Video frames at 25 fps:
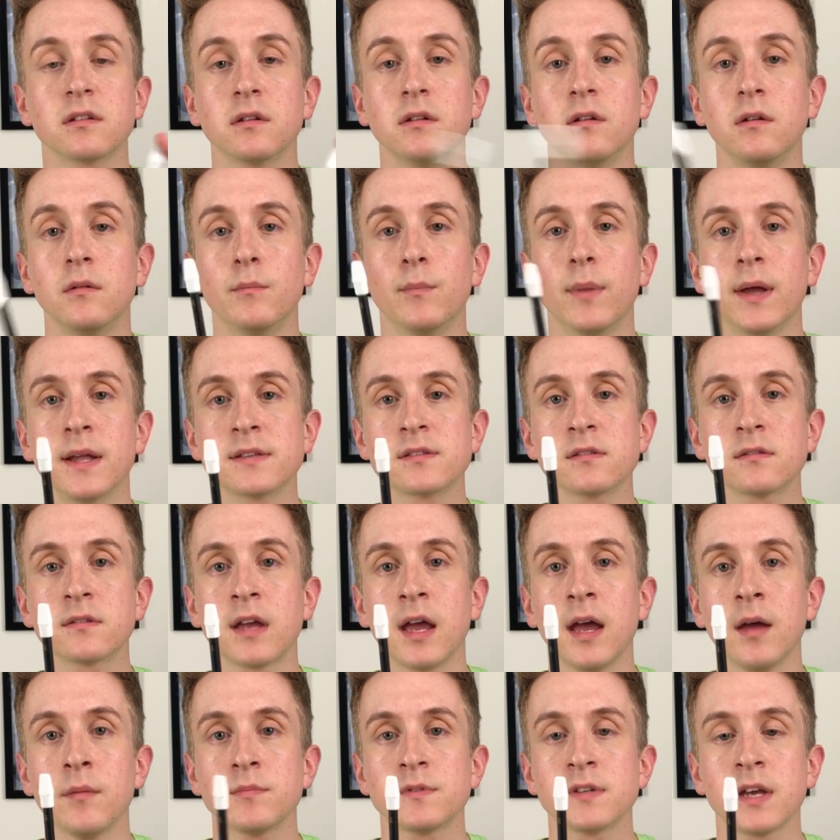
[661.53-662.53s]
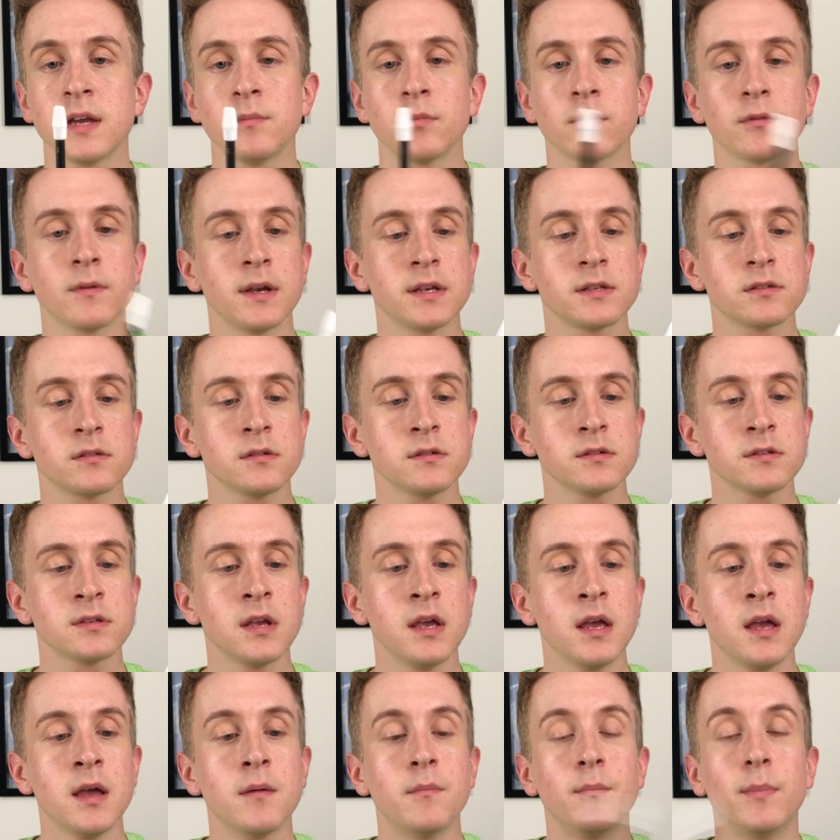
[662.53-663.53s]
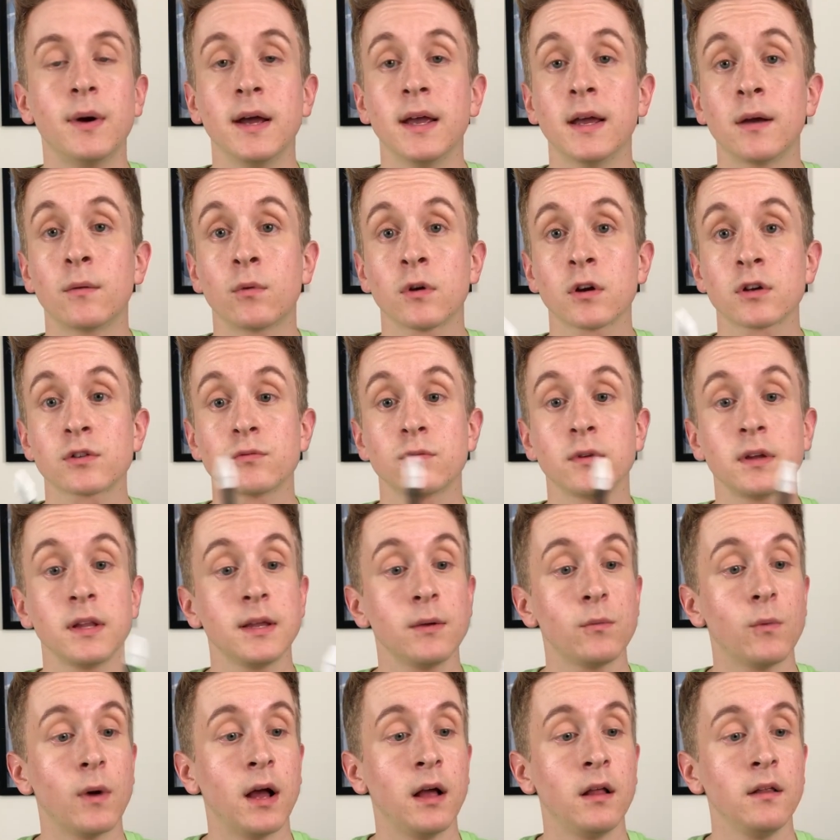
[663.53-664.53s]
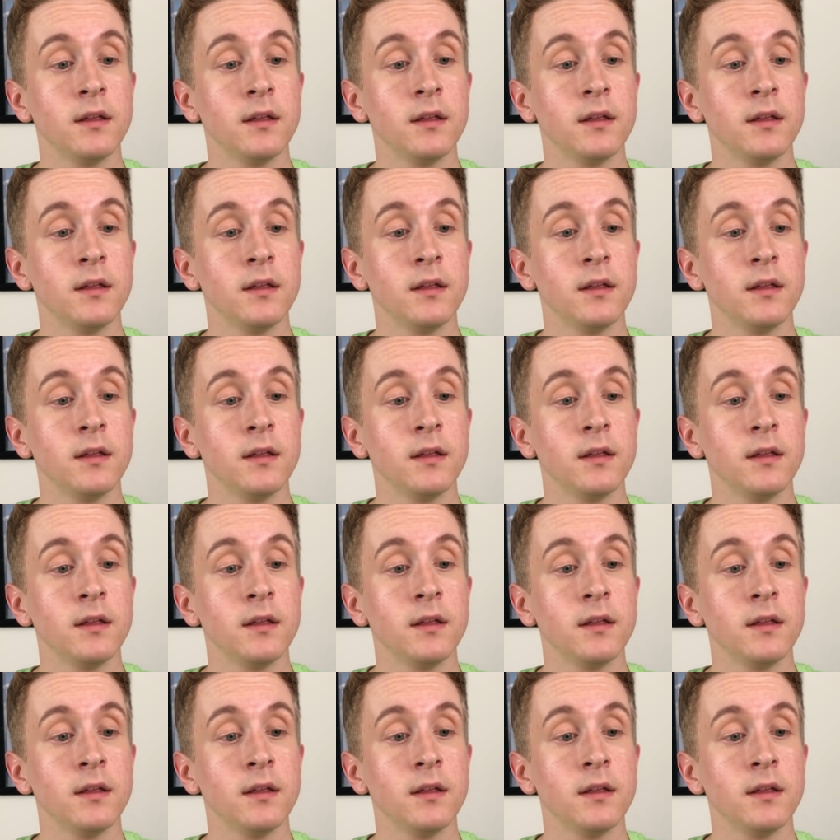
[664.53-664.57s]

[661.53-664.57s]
pencil cap type erasers, but it worked really well.